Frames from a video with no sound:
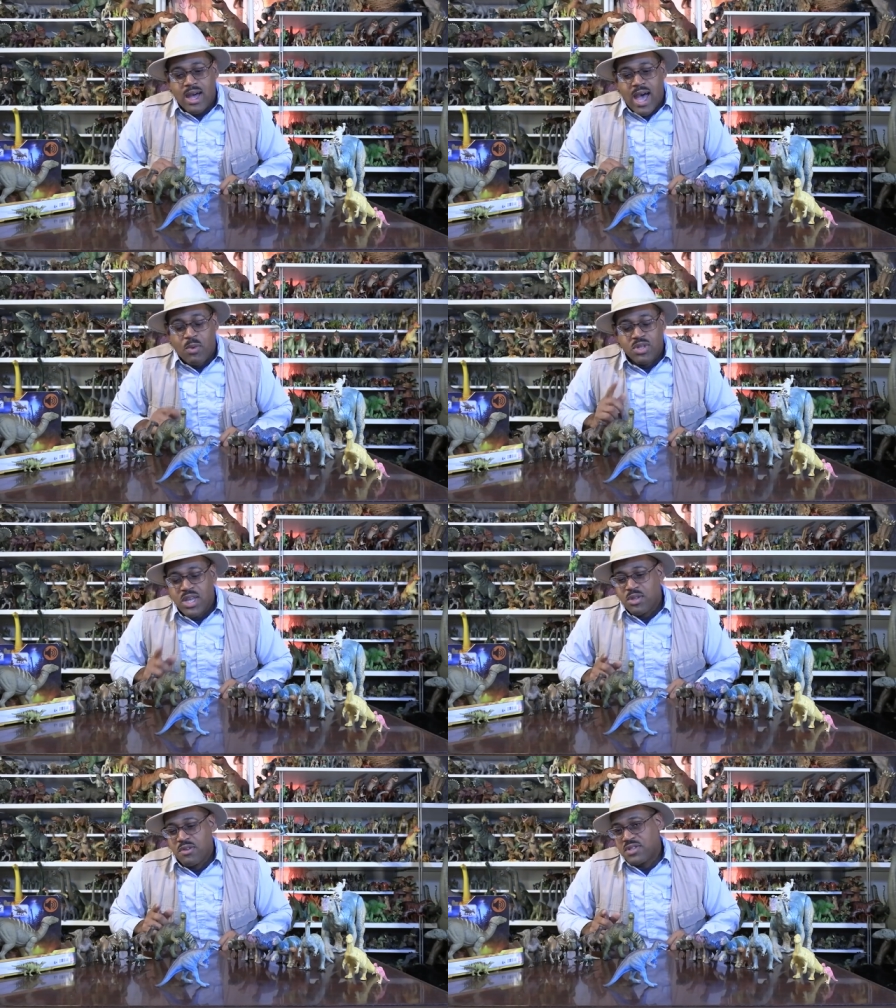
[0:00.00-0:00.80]
I will
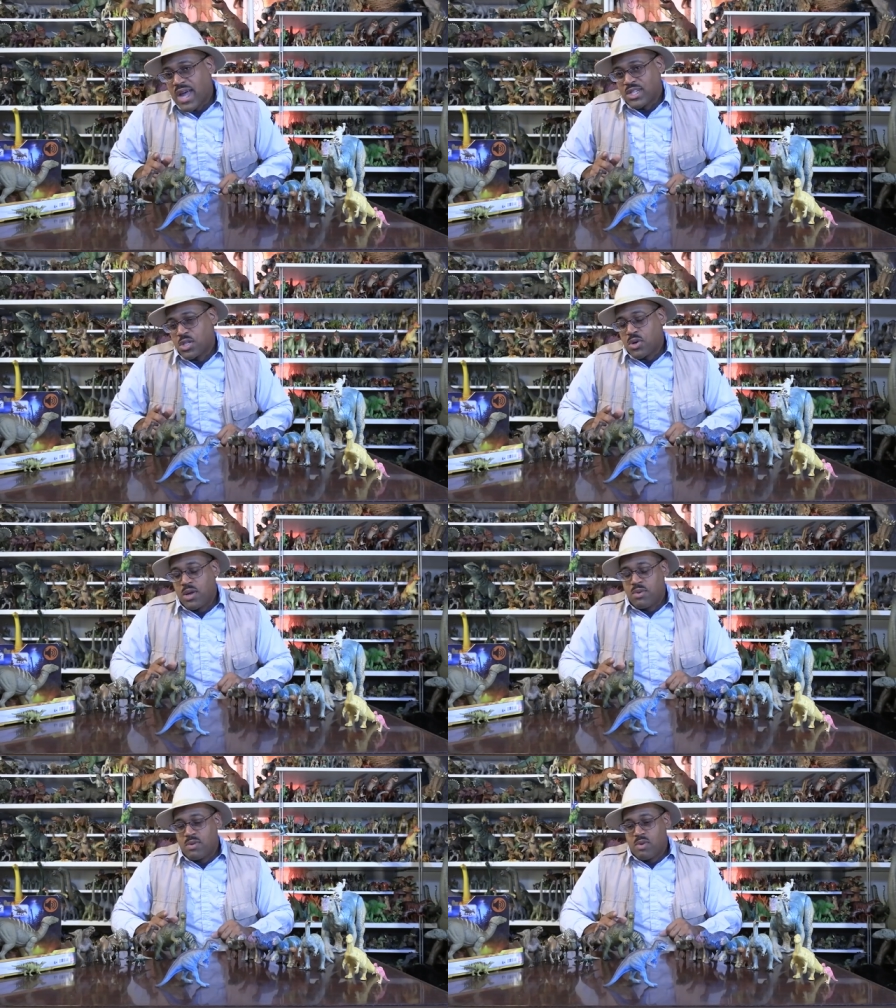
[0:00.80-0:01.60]
tell you a little side
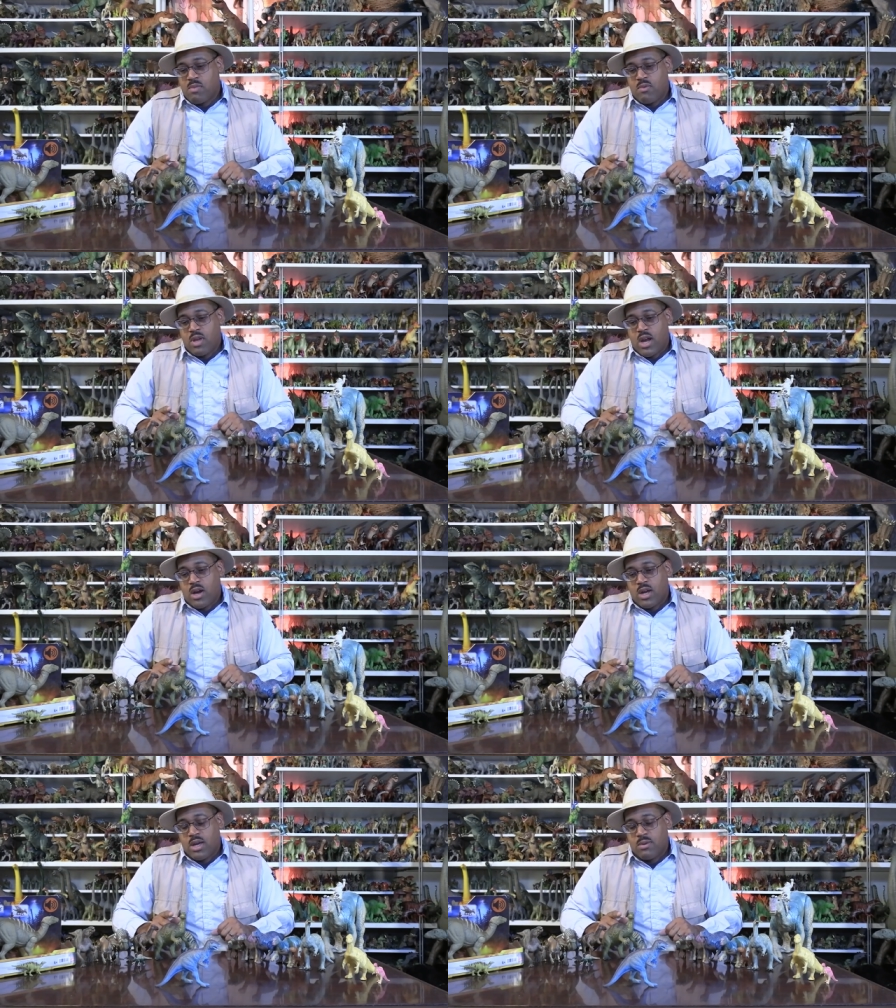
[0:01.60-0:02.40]
story when in
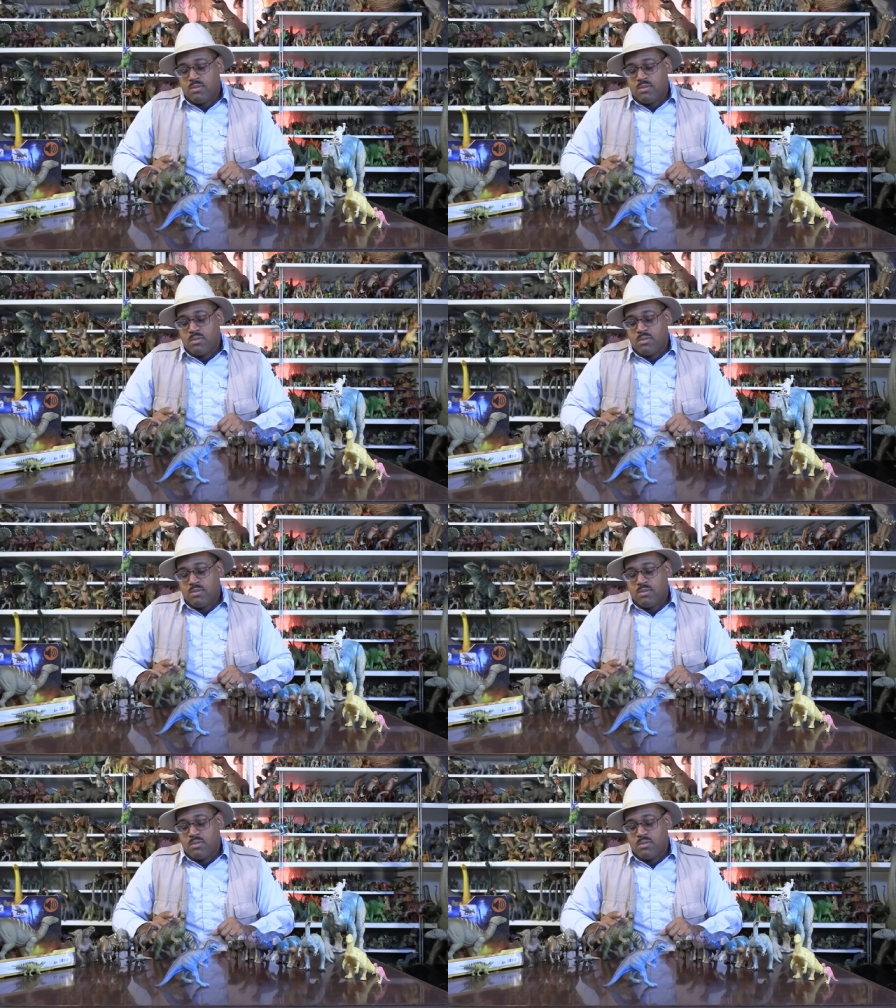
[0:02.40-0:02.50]
our uh,